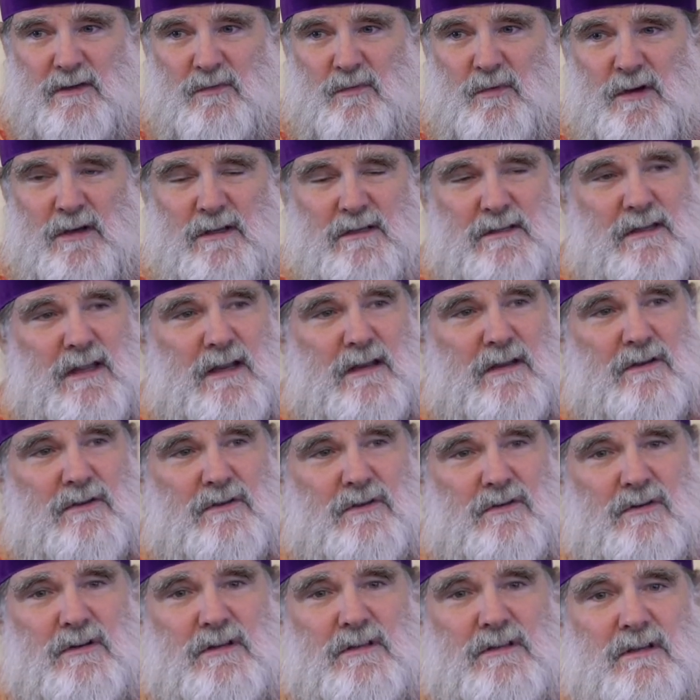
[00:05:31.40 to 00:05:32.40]
And what does that
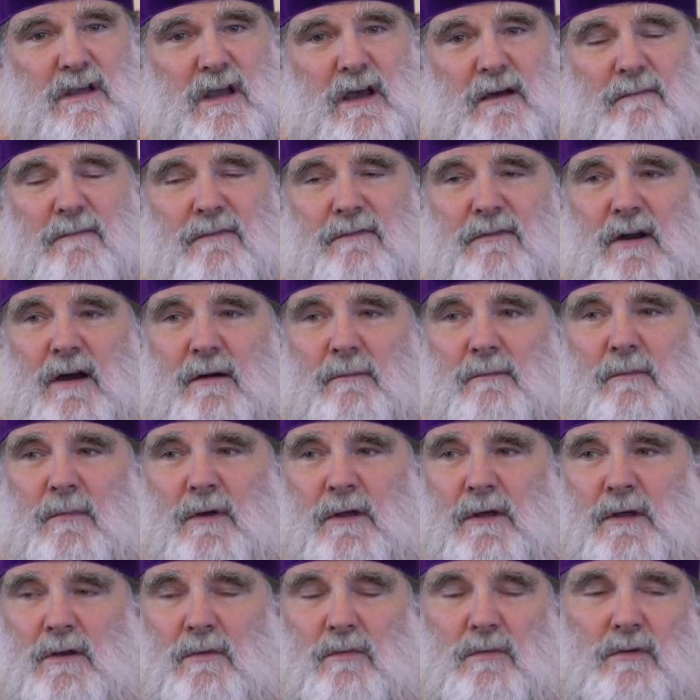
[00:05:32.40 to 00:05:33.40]
endurance come from?
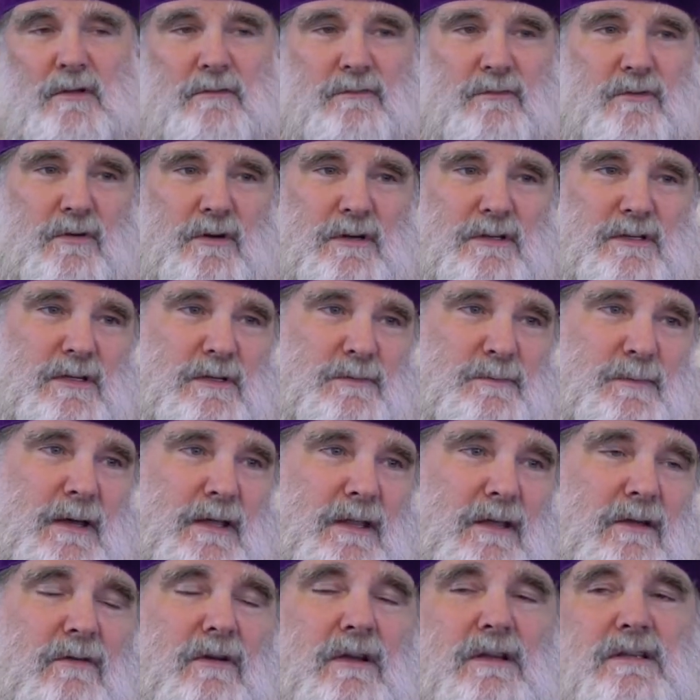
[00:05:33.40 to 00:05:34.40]
Well, of course, it's by
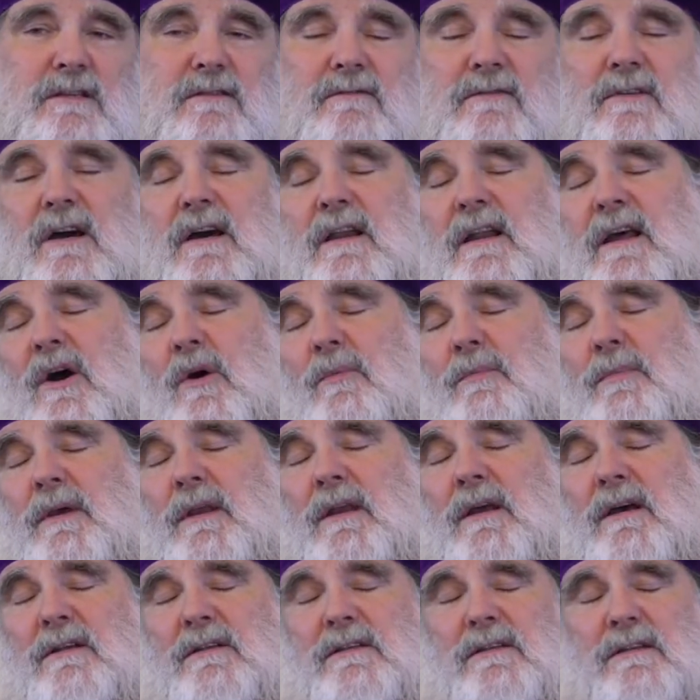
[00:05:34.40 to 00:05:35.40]
the grace of God
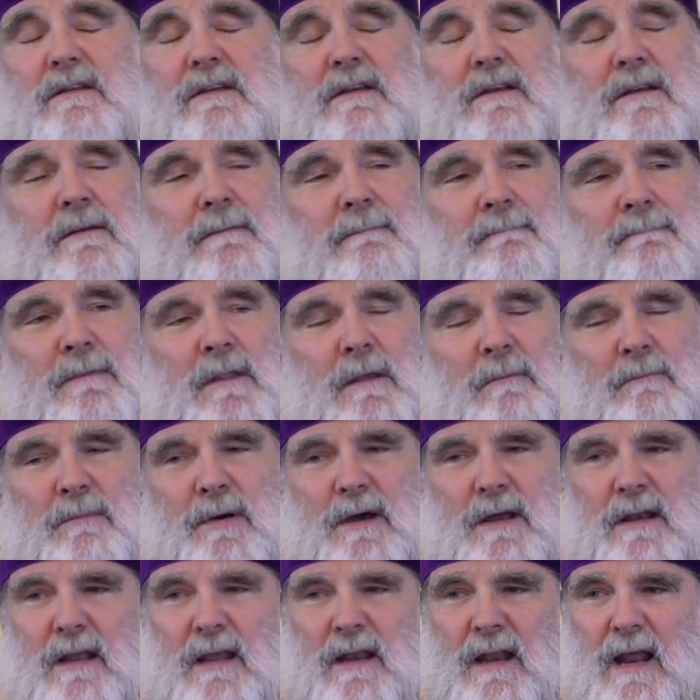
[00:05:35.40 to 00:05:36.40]
helping us.
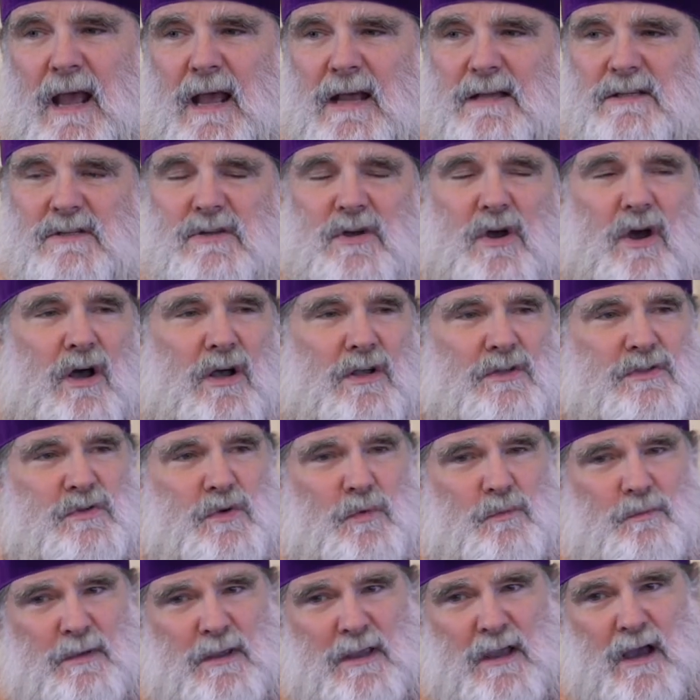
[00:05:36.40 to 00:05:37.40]
But it has to
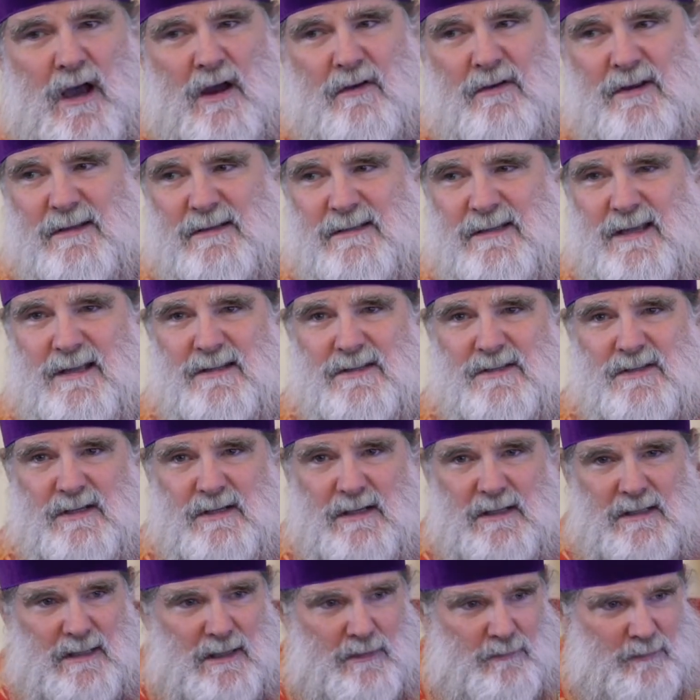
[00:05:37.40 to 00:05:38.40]
also be our
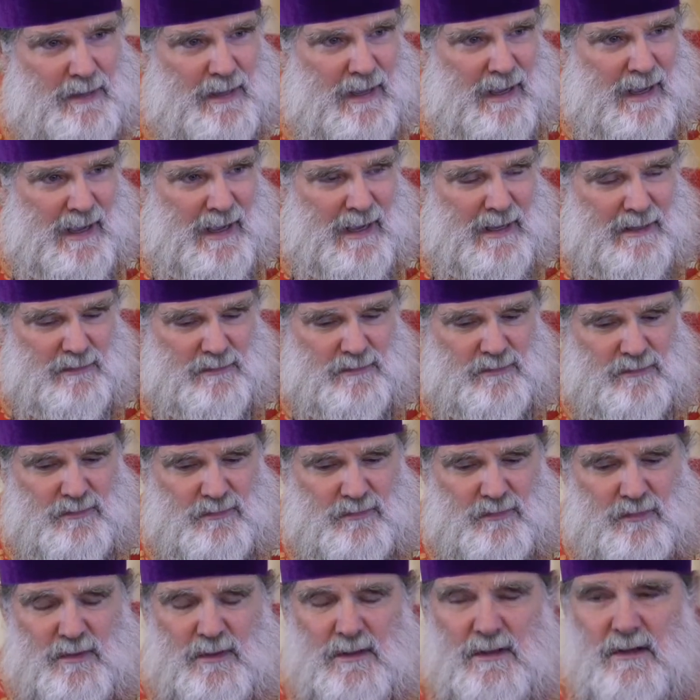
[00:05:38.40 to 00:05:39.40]
intensity that we add
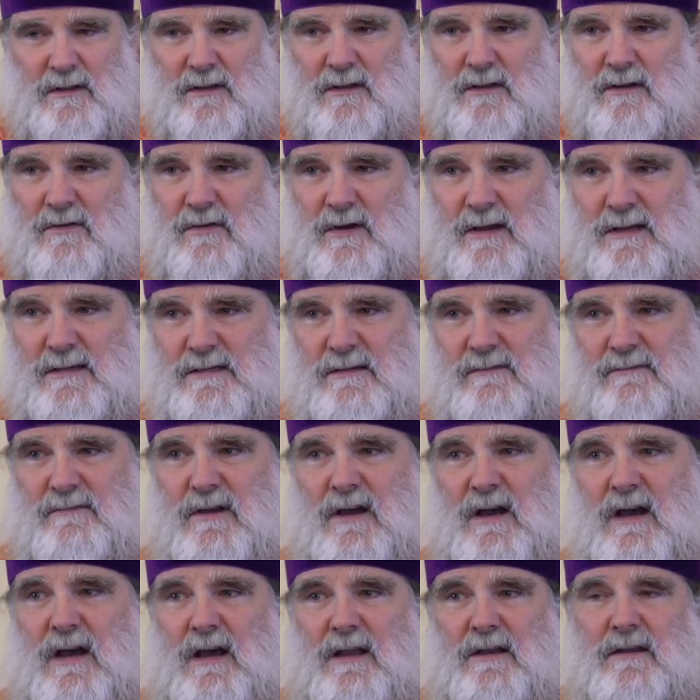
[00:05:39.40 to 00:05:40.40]
to the grace of
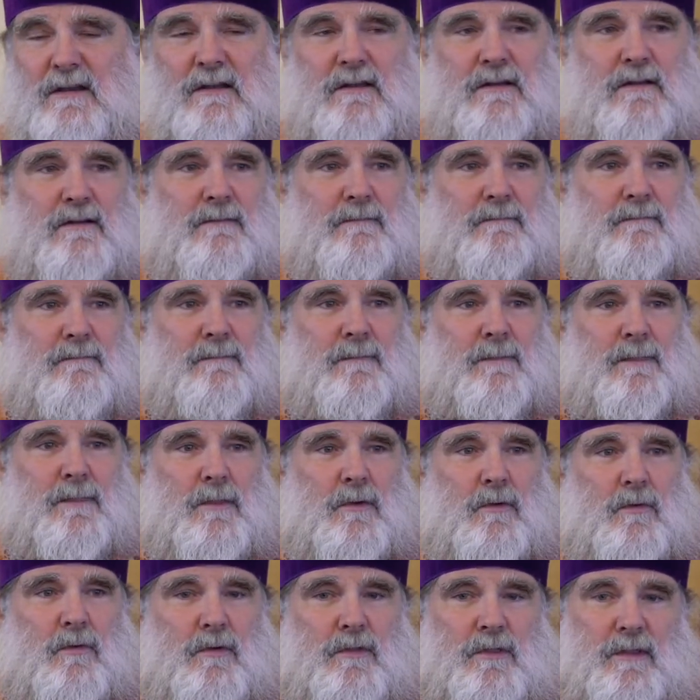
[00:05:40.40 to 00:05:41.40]
God
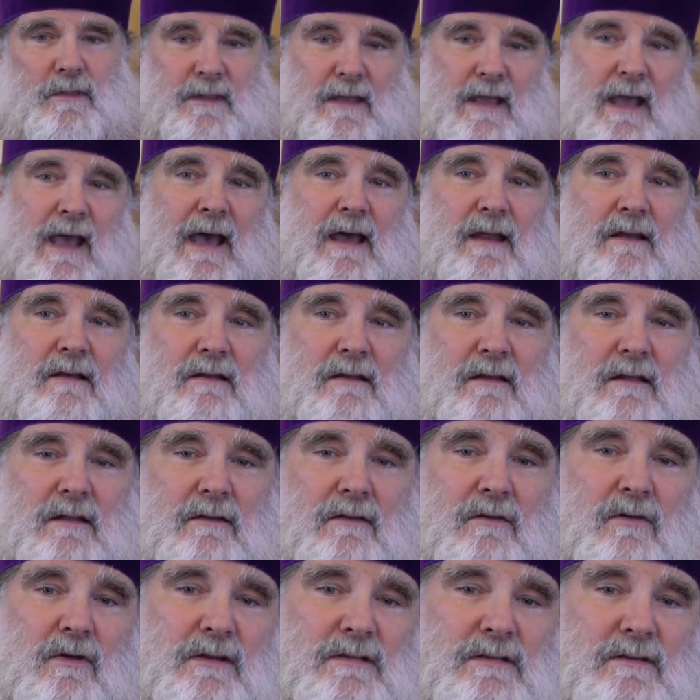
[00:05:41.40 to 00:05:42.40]
or that the, ad, the
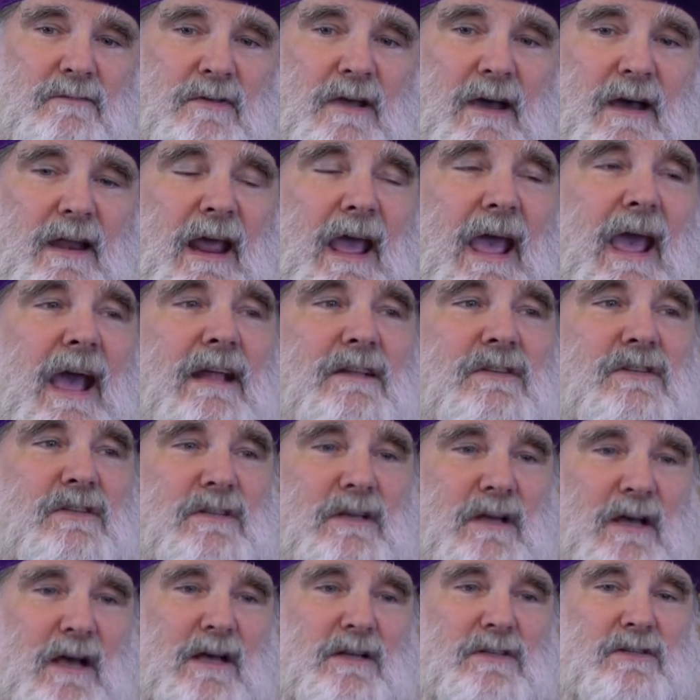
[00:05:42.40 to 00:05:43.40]
grace of God adds
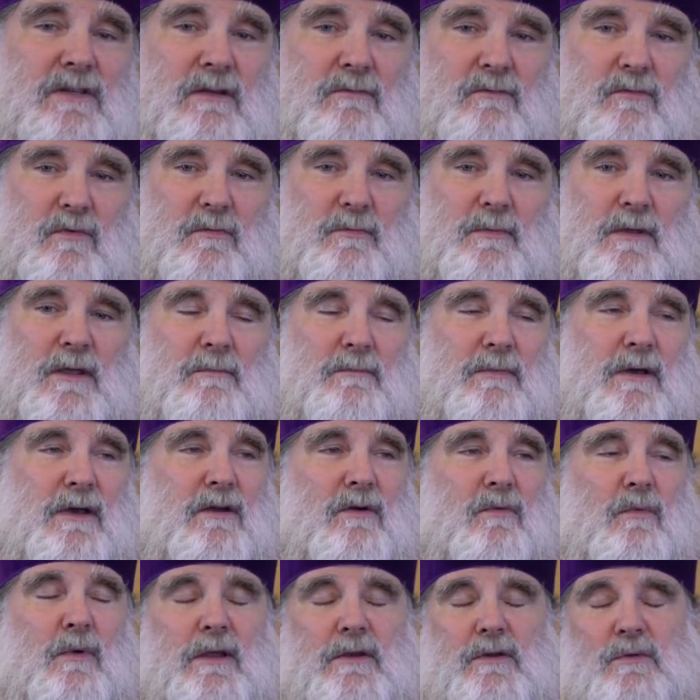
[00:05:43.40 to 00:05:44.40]
to us, would be a
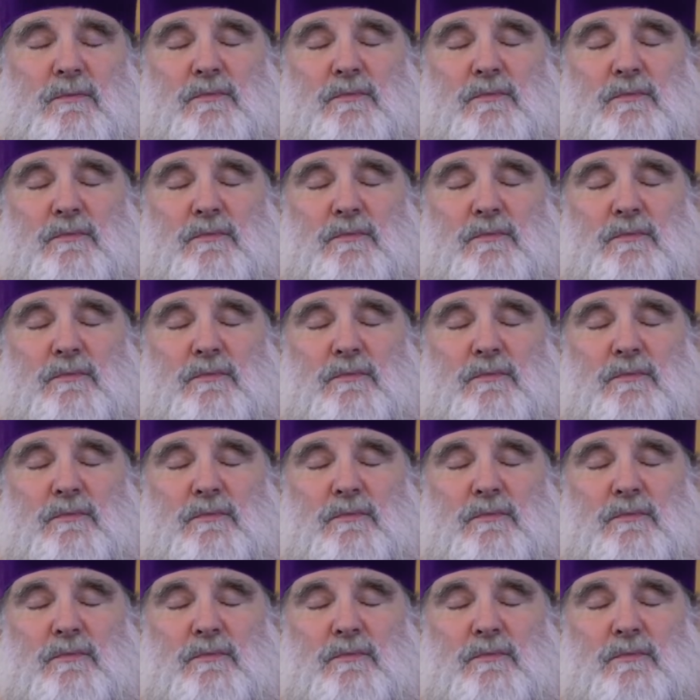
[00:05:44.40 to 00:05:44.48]
better way to